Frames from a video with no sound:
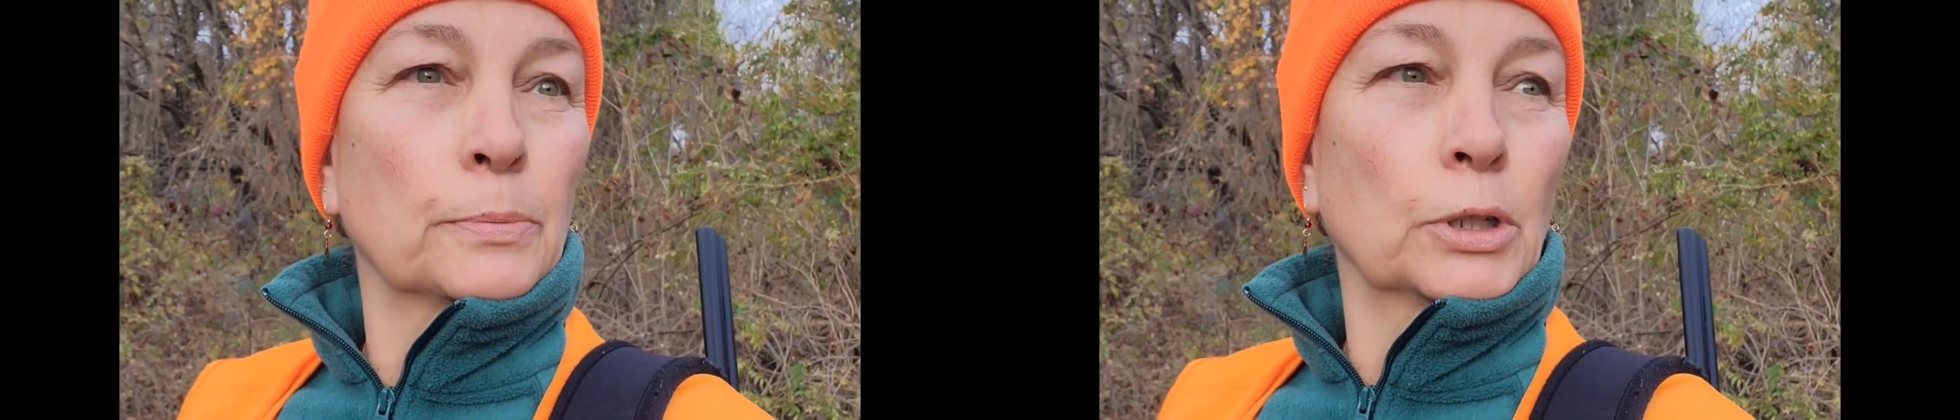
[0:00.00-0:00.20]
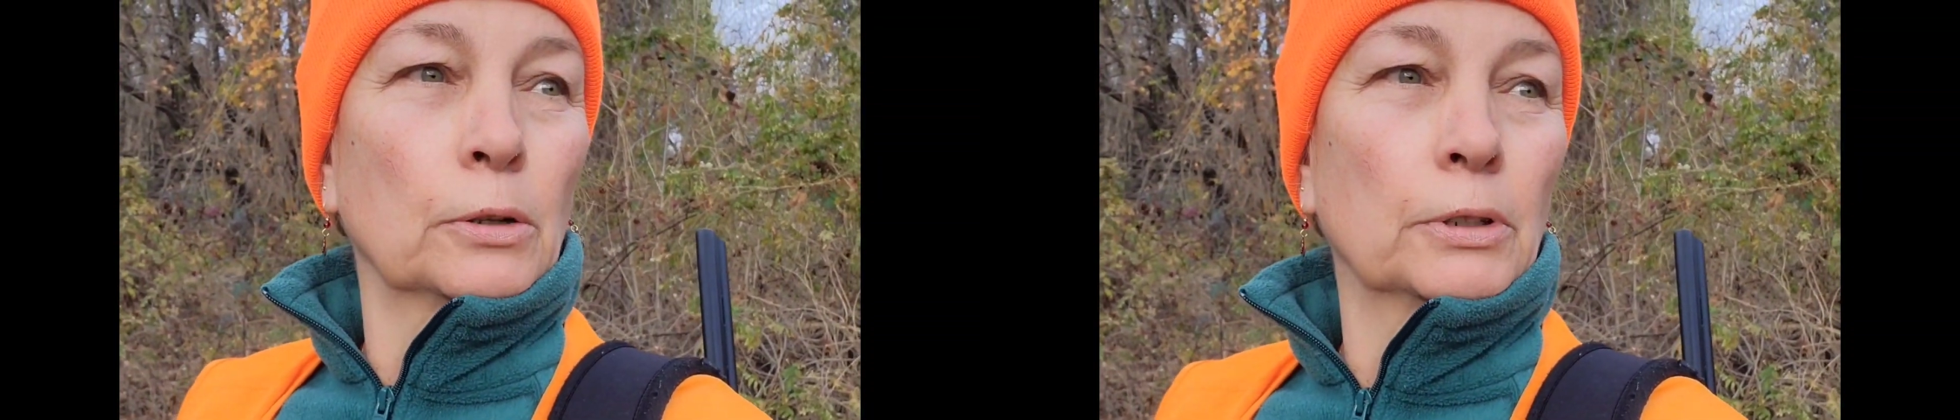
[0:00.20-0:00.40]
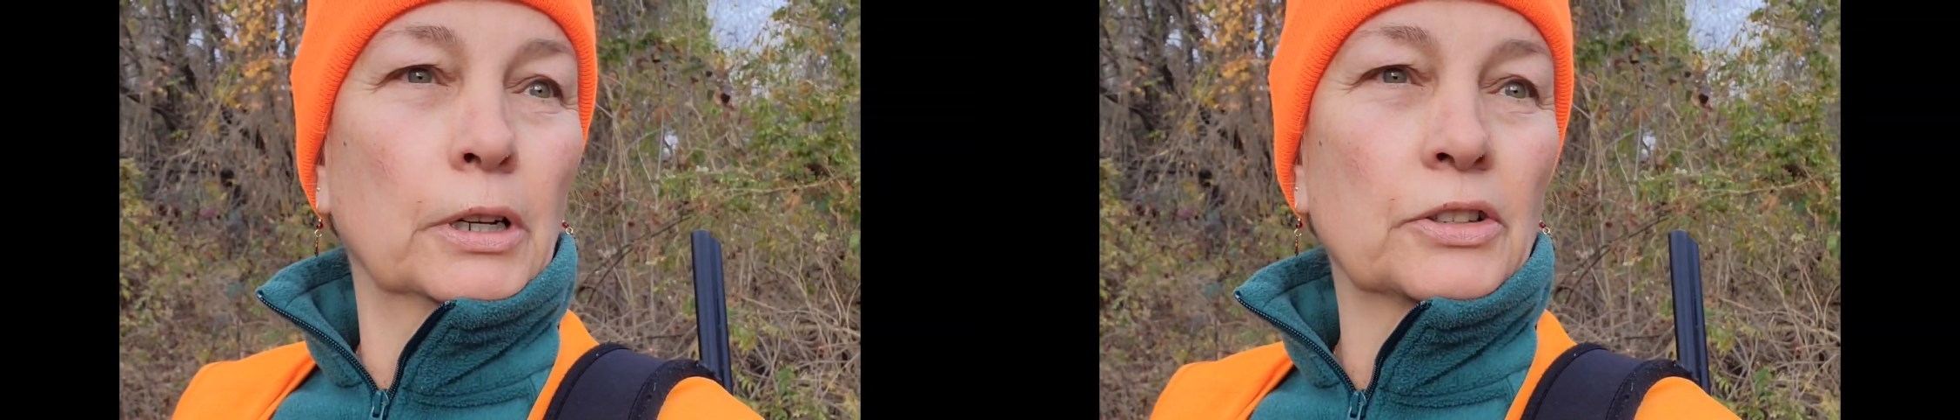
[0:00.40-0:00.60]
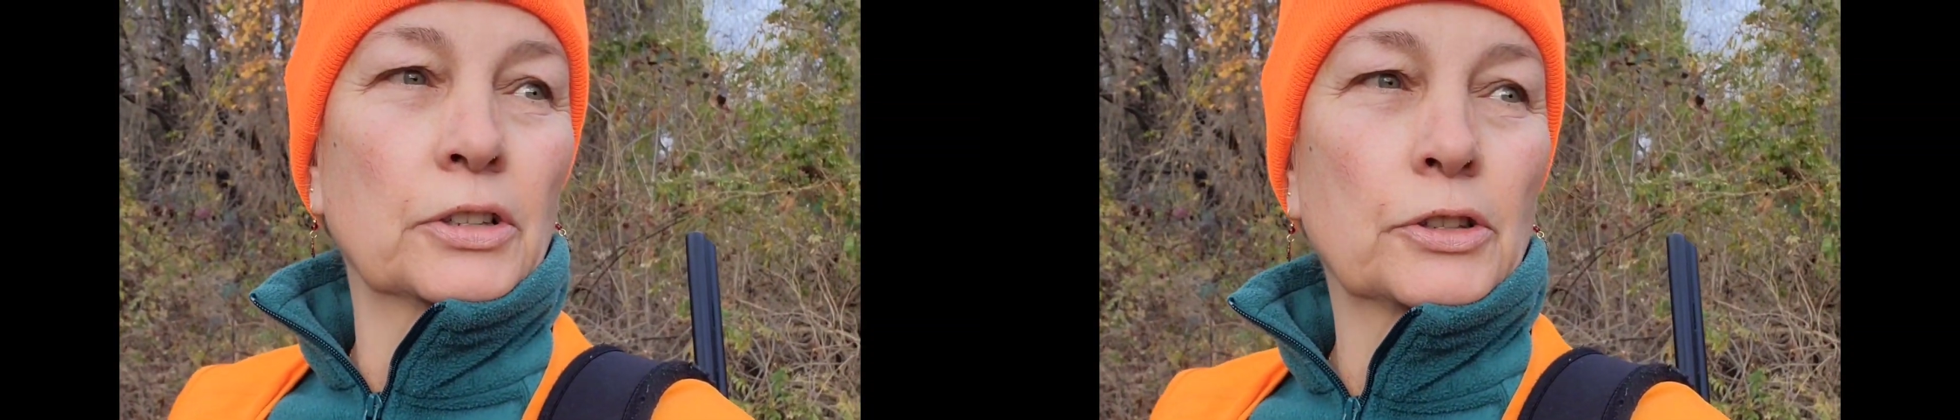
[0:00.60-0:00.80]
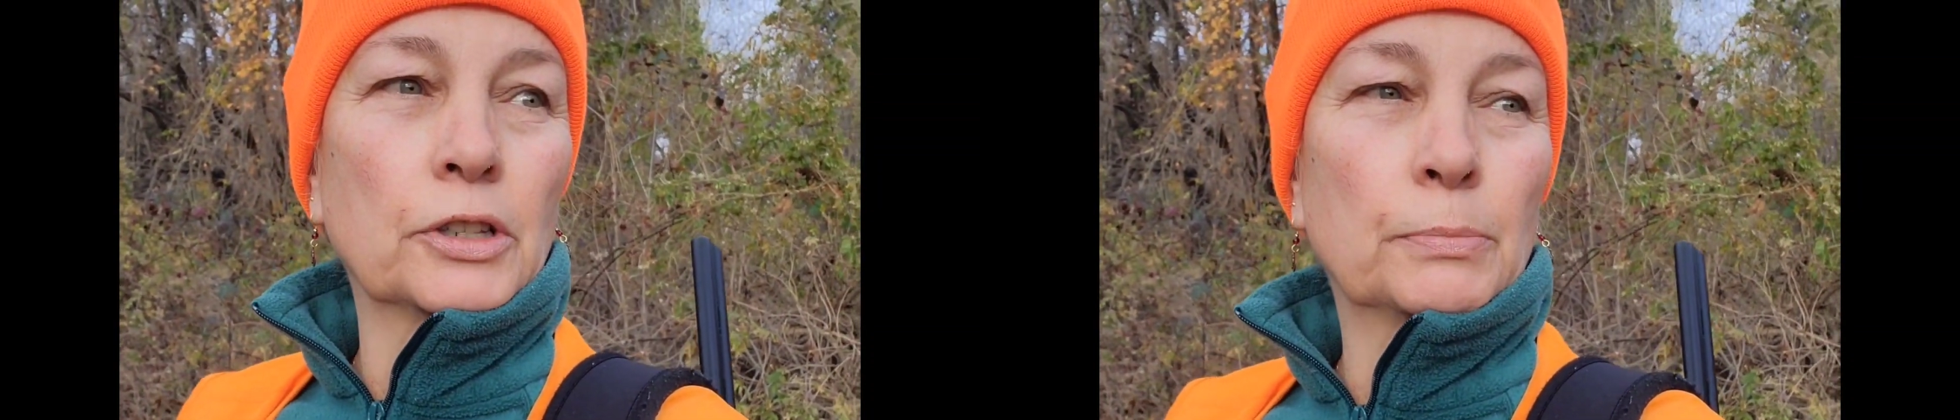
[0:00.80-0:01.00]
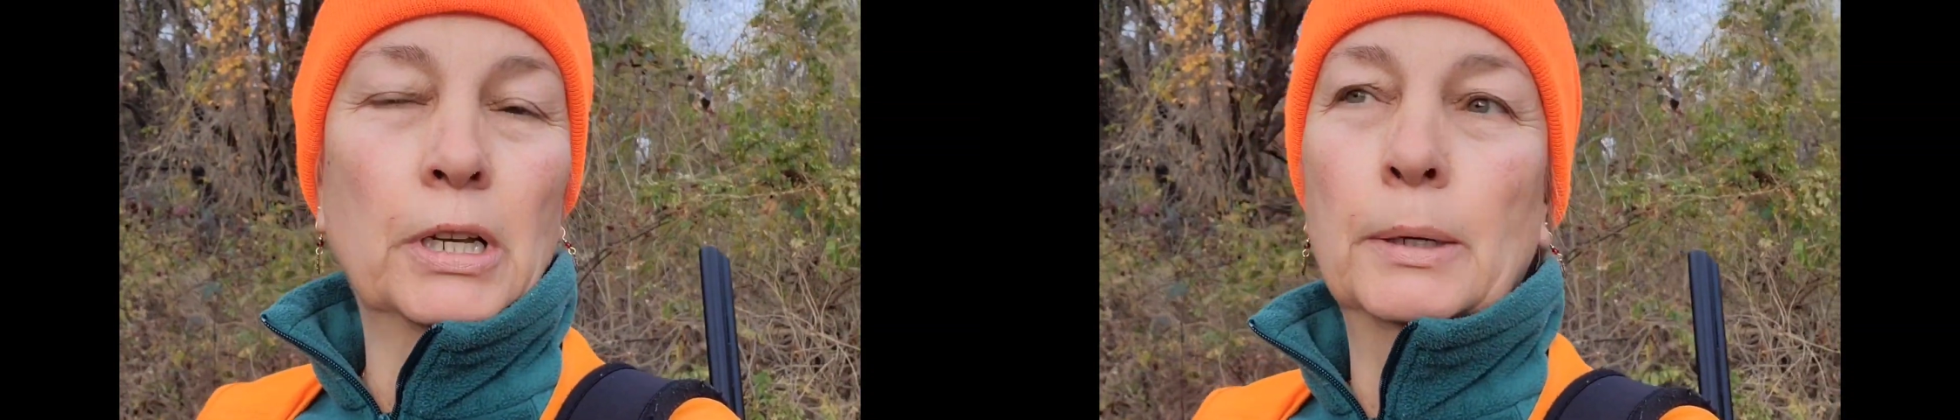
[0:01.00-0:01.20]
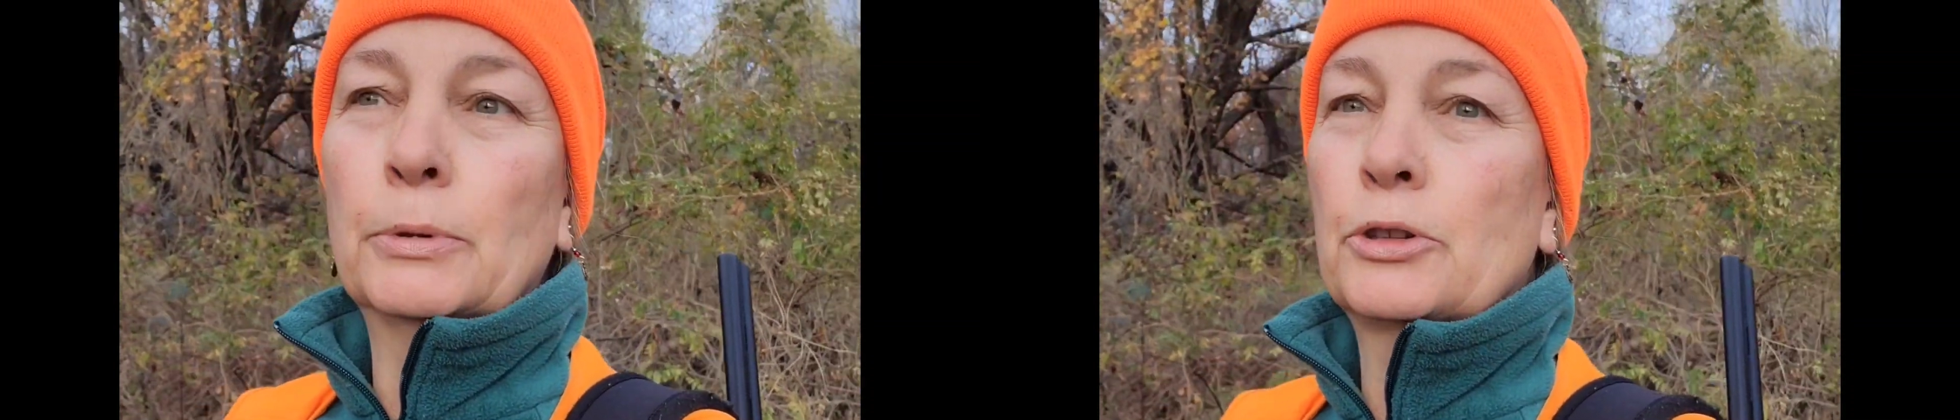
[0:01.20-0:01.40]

been going on since September.